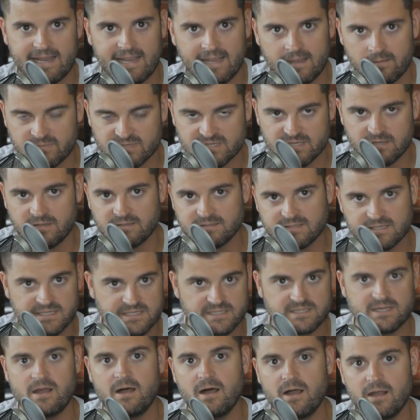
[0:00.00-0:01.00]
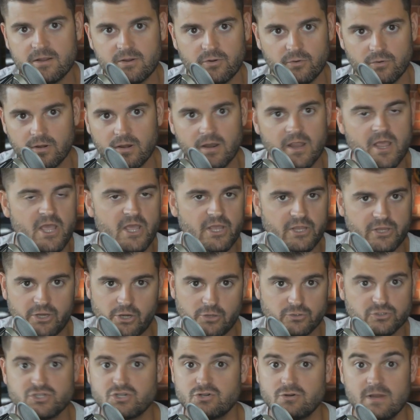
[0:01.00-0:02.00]
Amazon stock or,
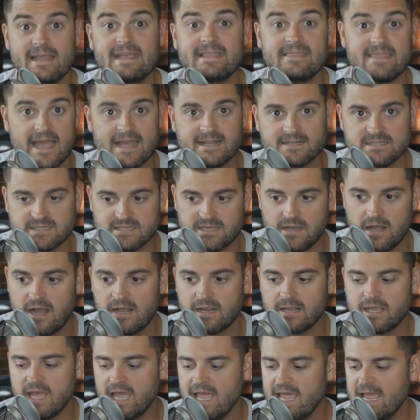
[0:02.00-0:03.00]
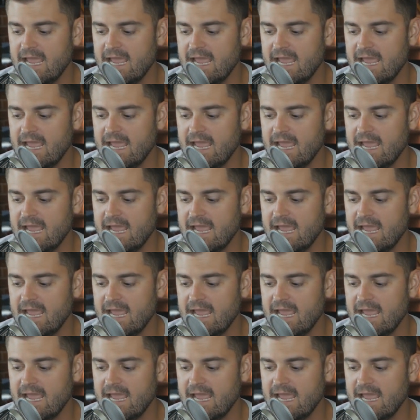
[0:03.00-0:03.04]
trade that stock.